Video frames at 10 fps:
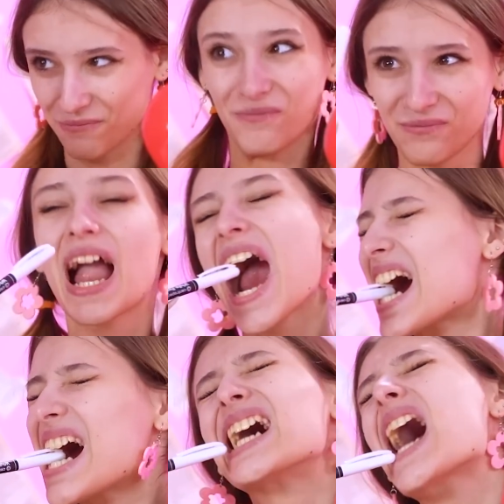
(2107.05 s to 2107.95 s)
yummy.
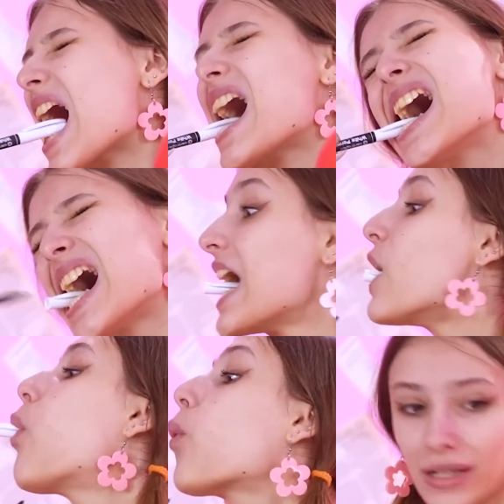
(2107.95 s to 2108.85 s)
Nancy's up
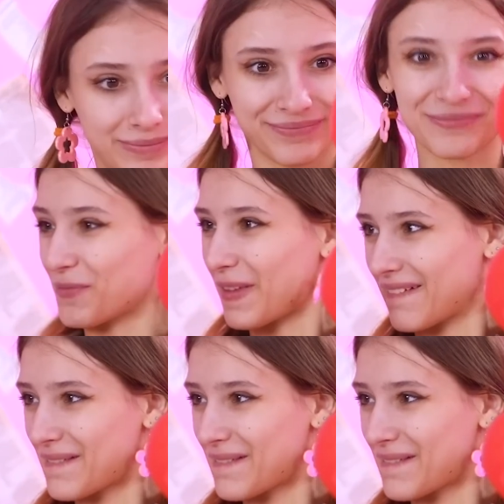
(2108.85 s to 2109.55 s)
for the challenge.